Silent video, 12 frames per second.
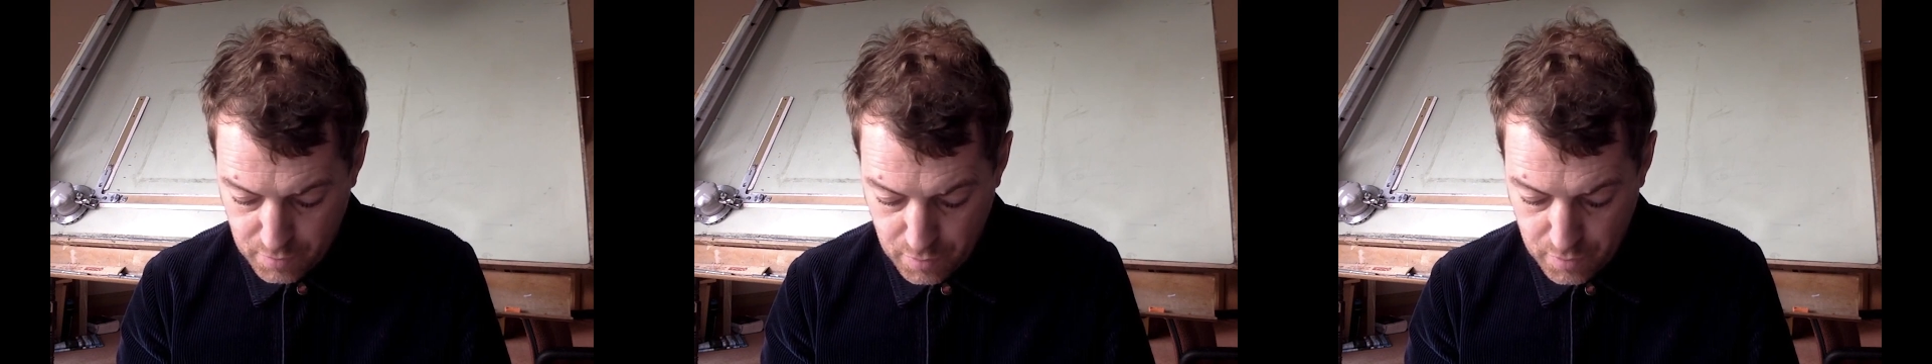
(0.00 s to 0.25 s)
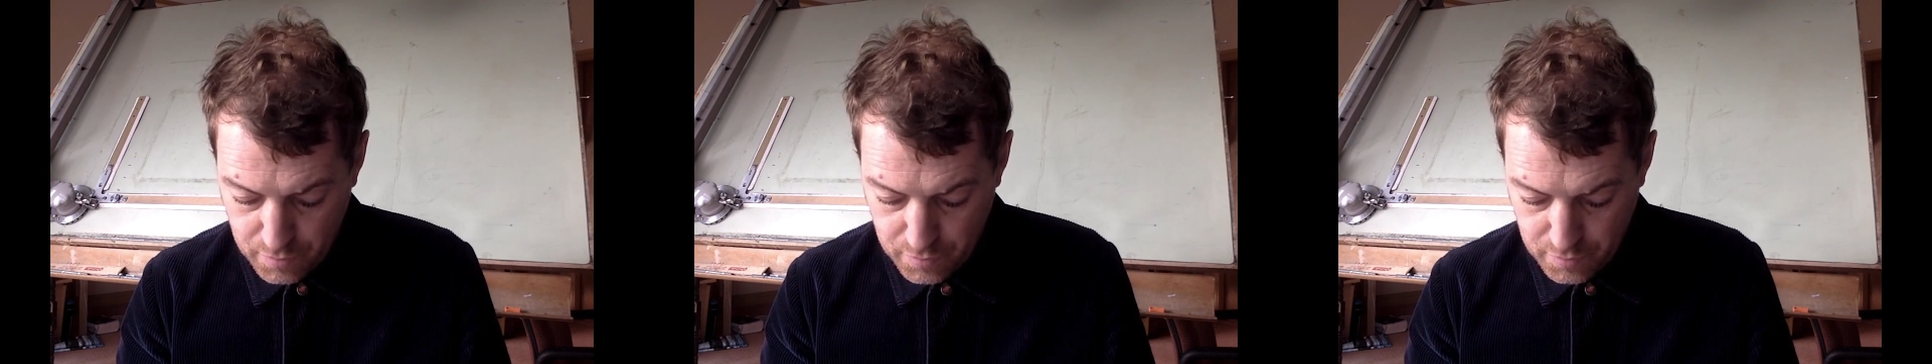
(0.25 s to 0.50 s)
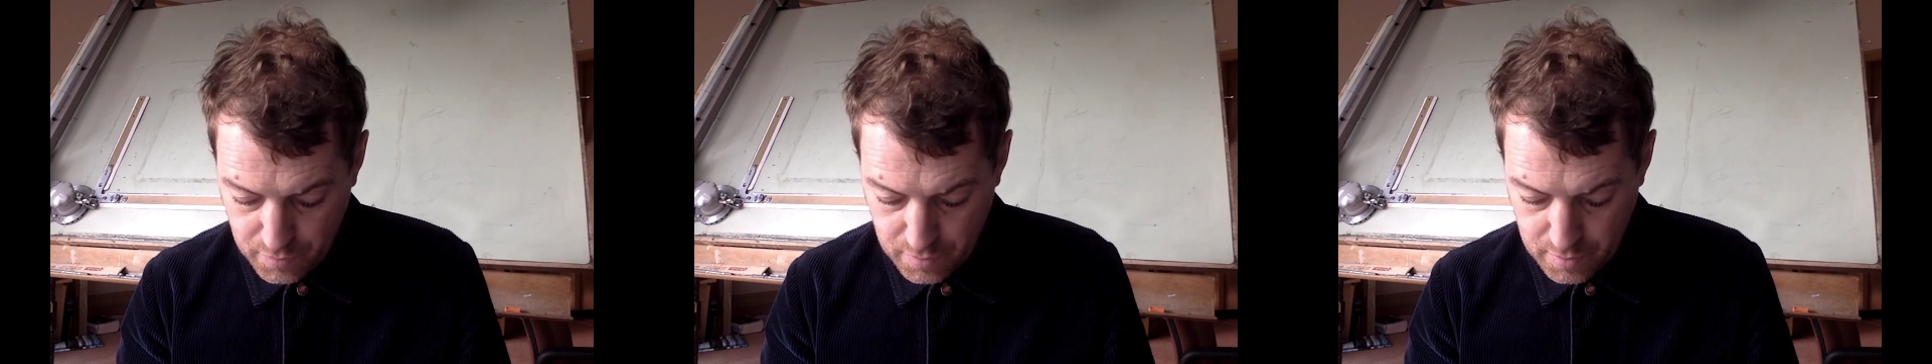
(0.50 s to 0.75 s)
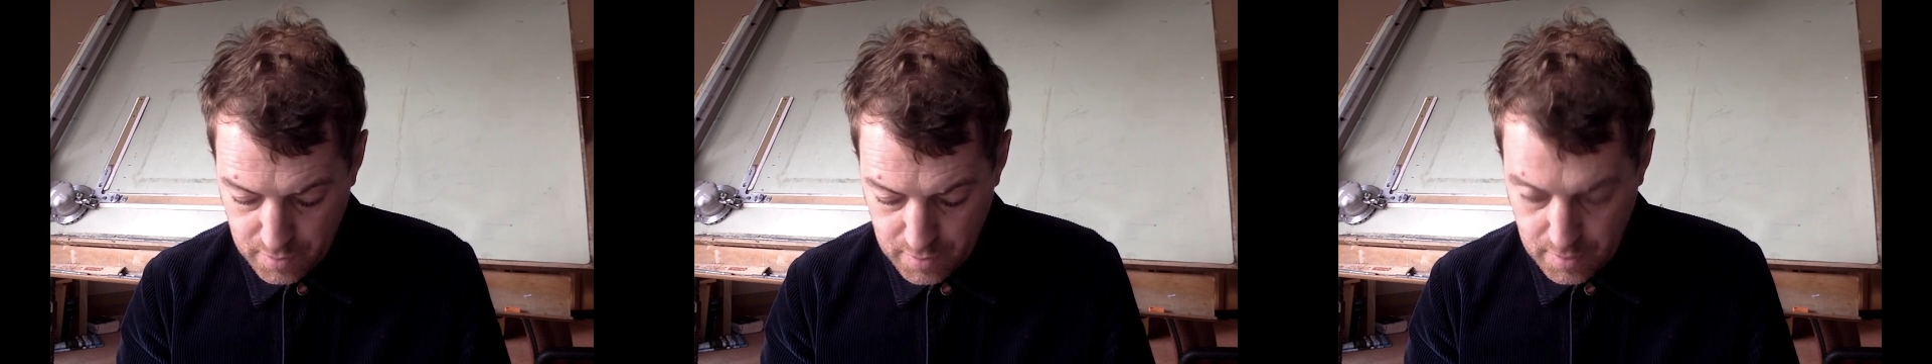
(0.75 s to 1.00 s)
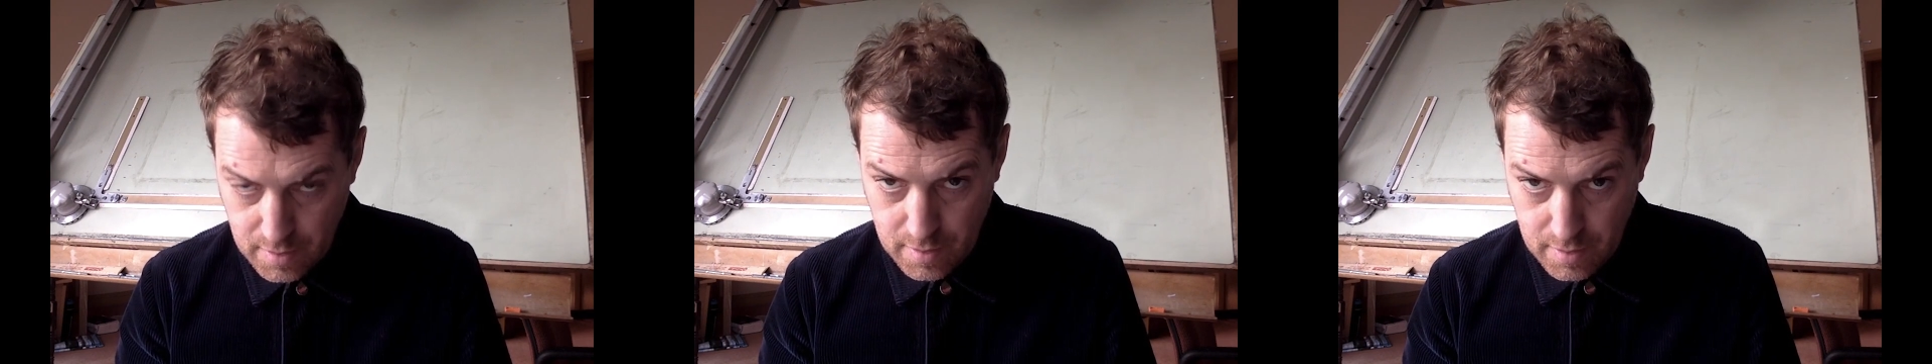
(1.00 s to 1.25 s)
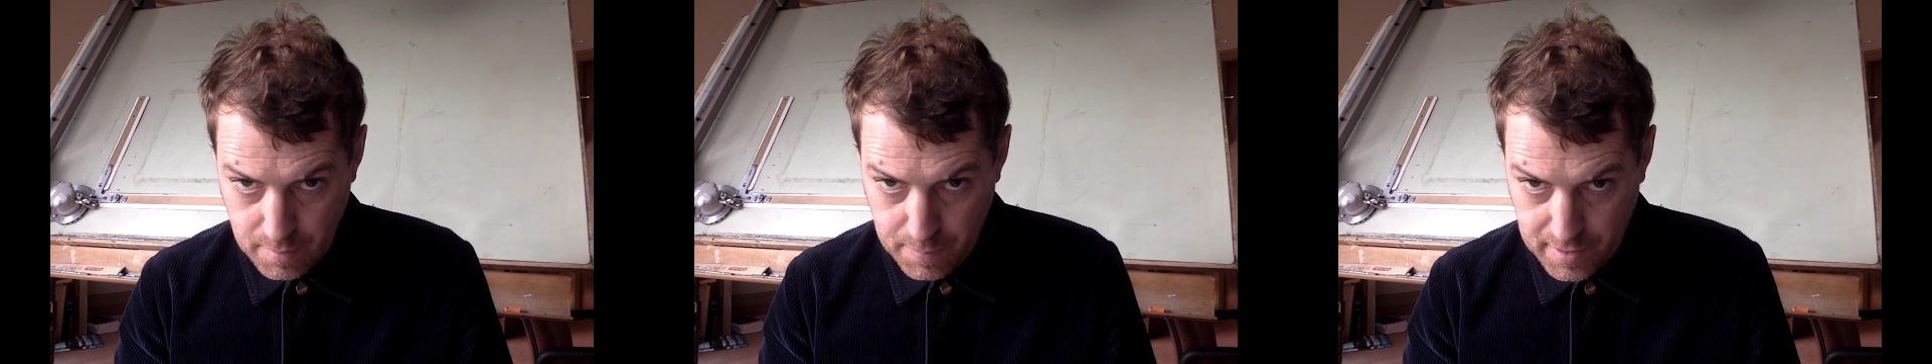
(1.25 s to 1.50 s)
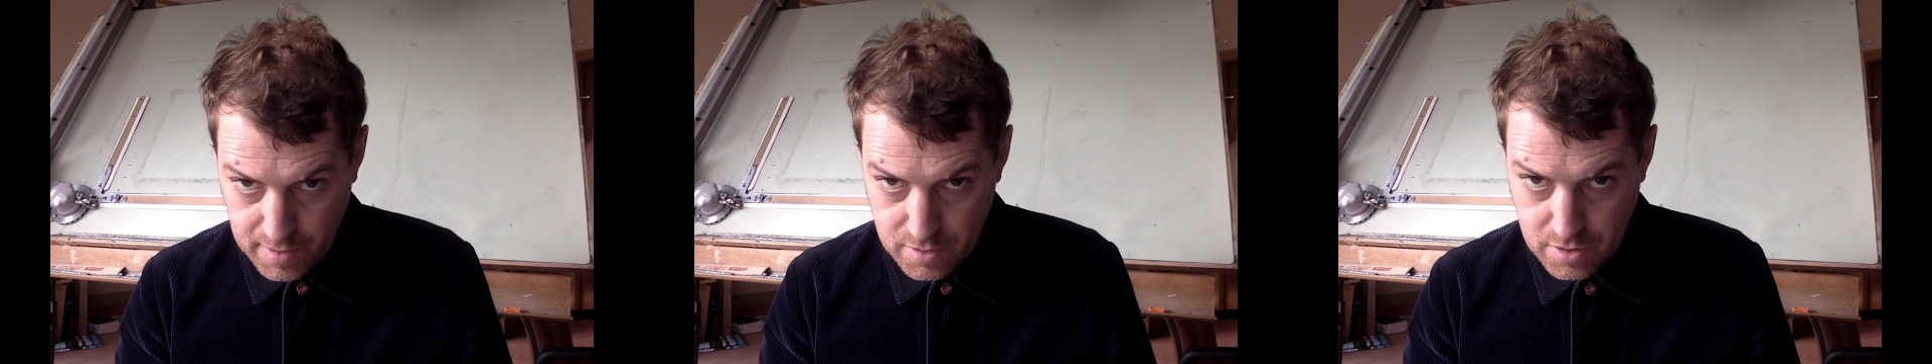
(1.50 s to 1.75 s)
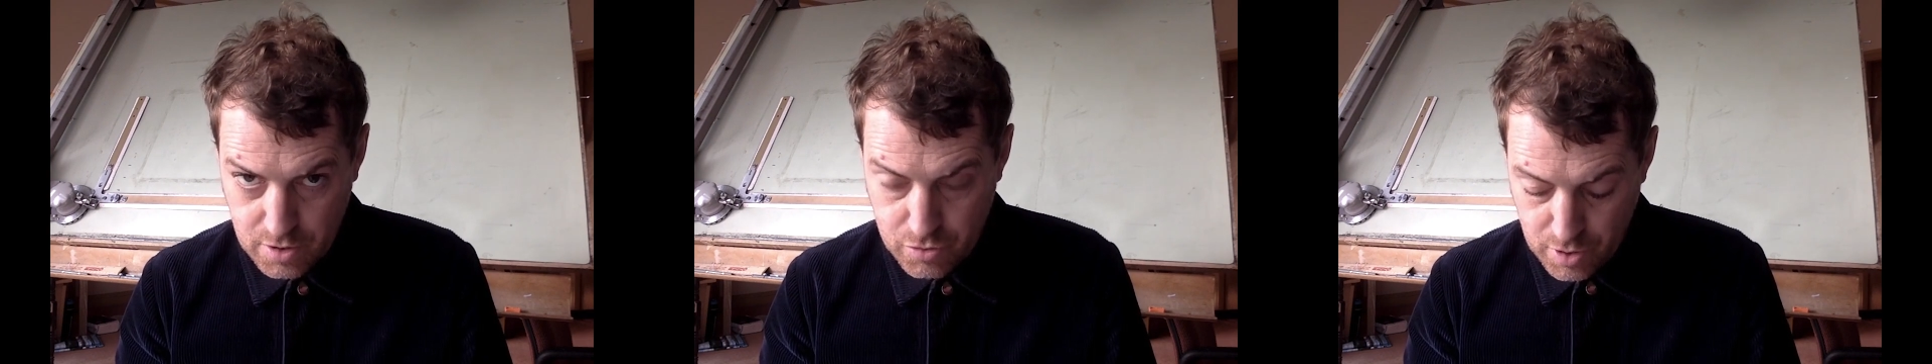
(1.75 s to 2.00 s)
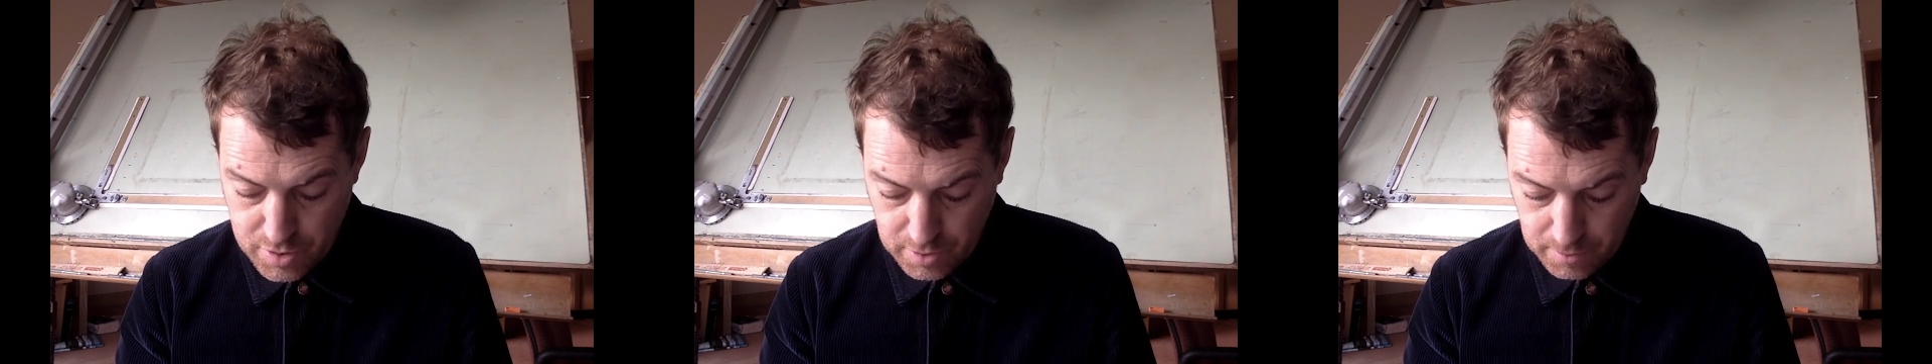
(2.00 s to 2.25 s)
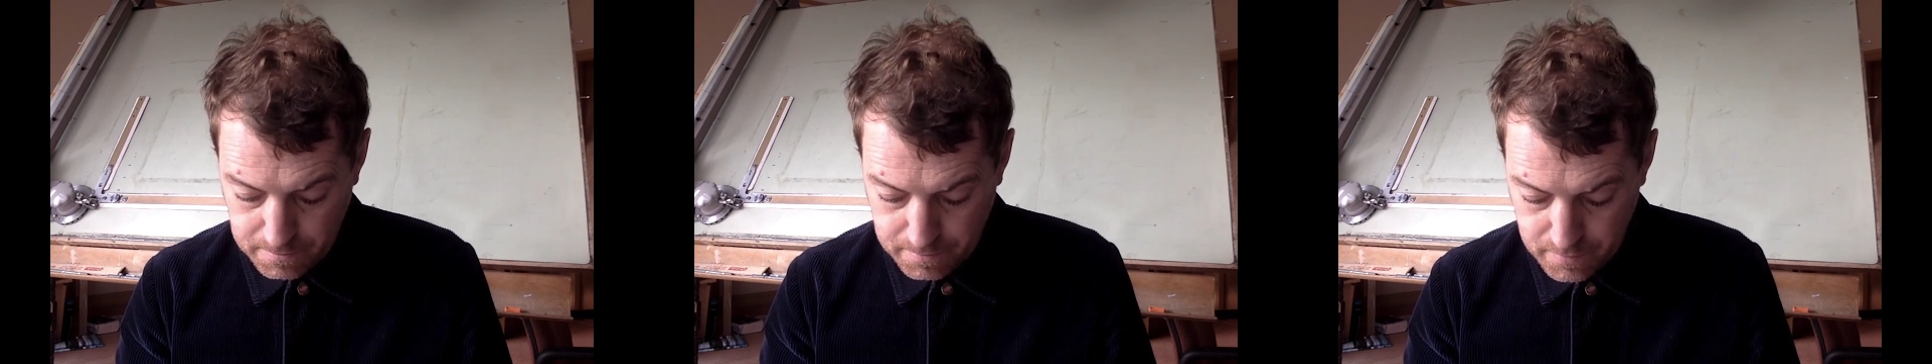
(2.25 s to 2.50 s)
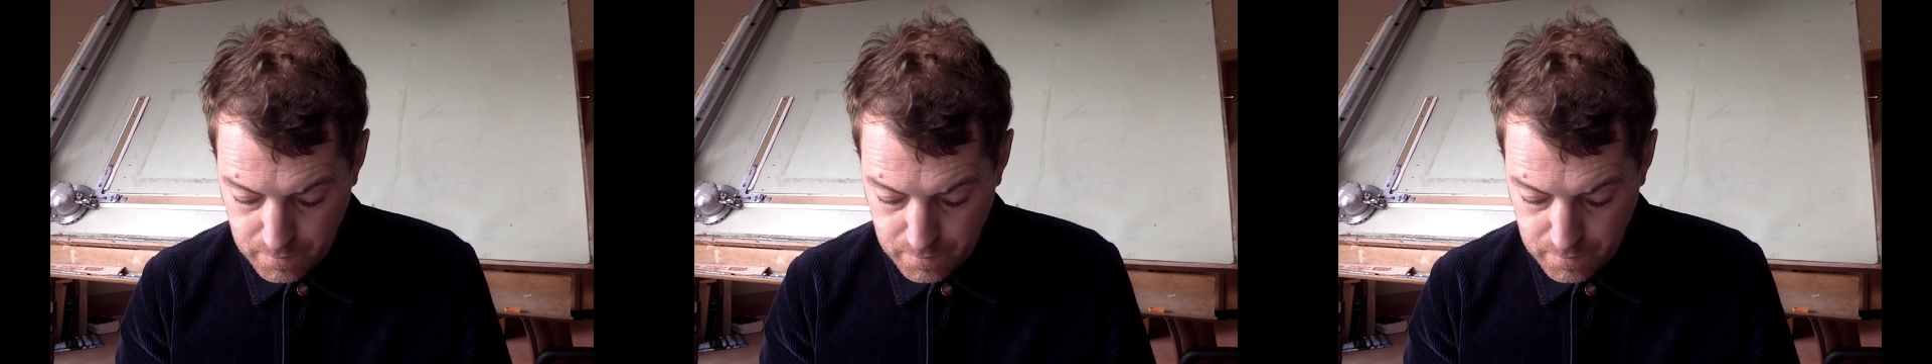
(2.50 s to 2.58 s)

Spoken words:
roof. It begins to drizzle.